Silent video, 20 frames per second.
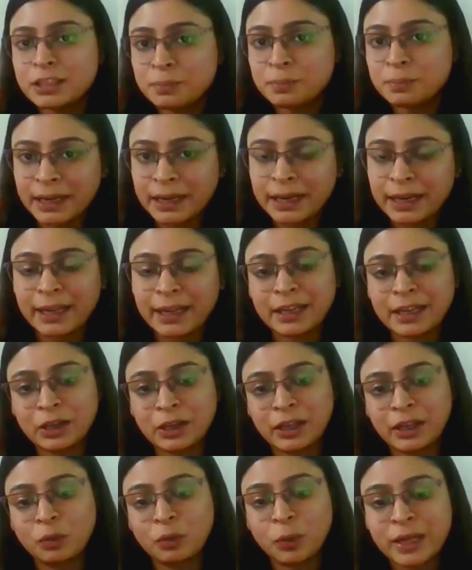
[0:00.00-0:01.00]
expect like
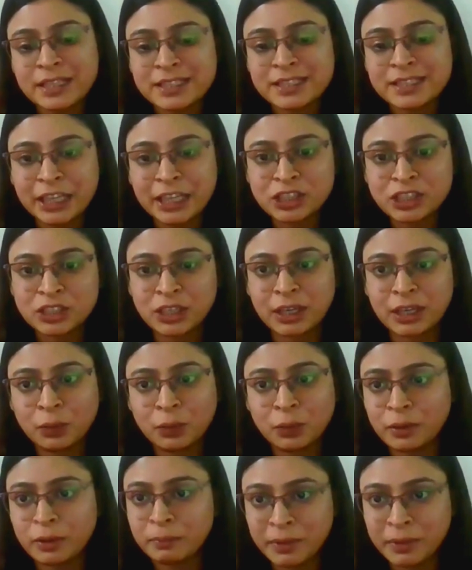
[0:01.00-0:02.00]
in one session
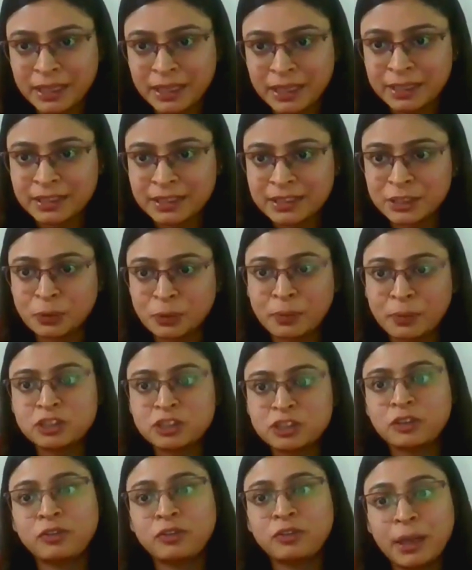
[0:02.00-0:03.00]
it will be so
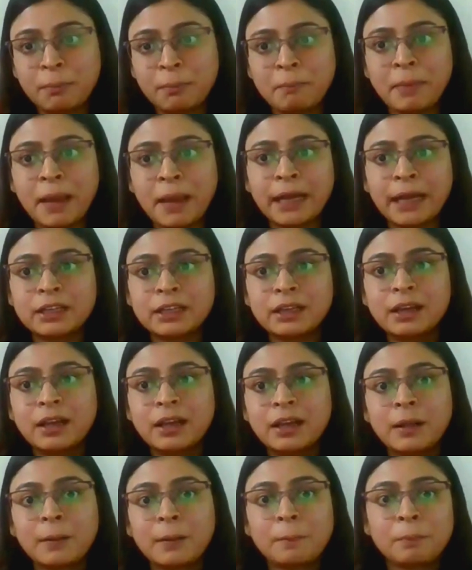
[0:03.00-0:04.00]
much of an impact.
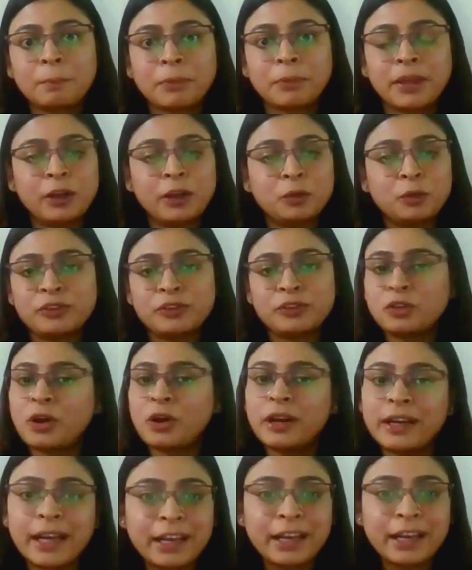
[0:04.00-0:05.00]
It was
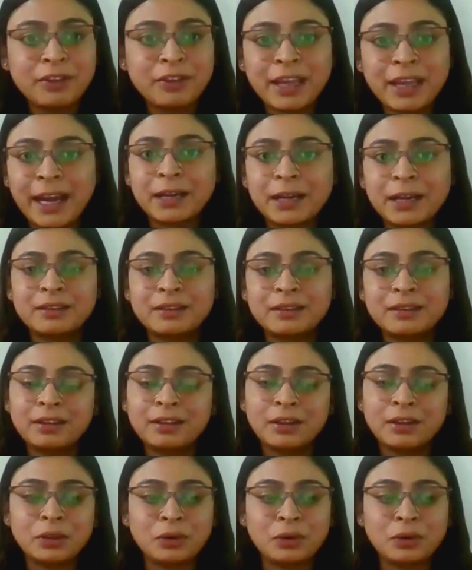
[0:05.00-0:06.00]
not like we had,
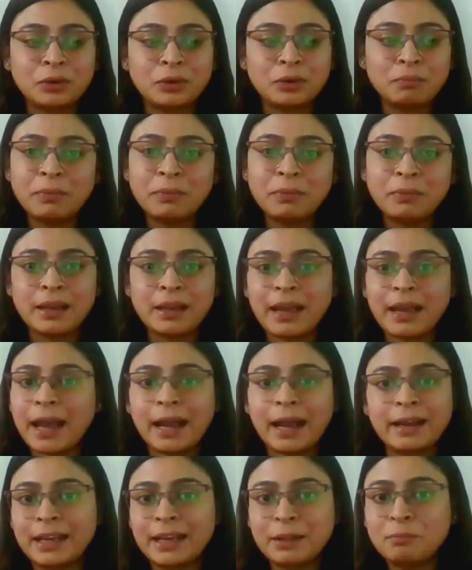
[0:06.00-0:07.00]
you know,
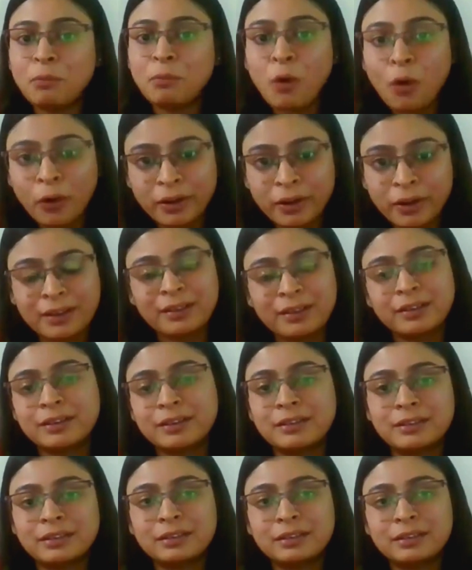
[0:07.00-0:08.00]
had any bond
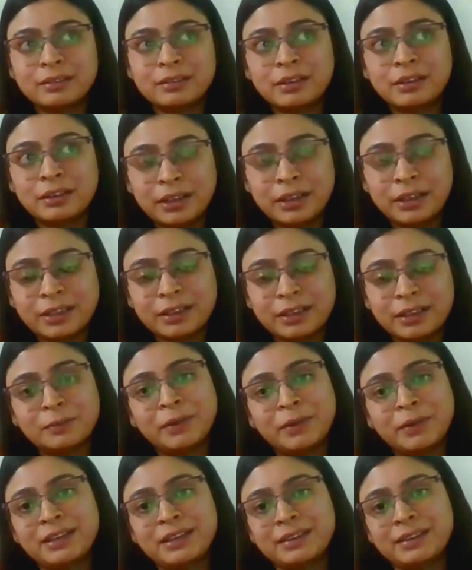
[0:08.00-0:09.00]

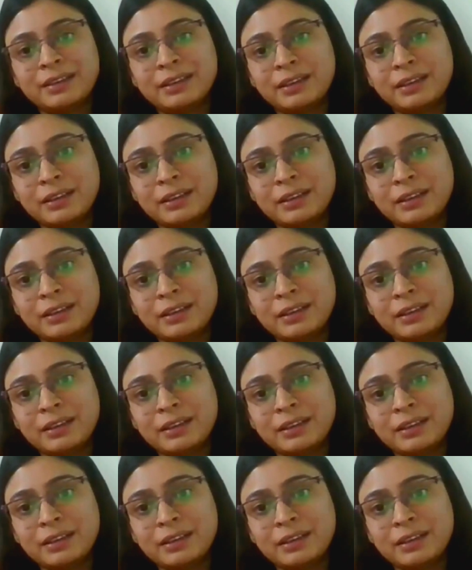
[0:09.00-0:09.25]
earlier, but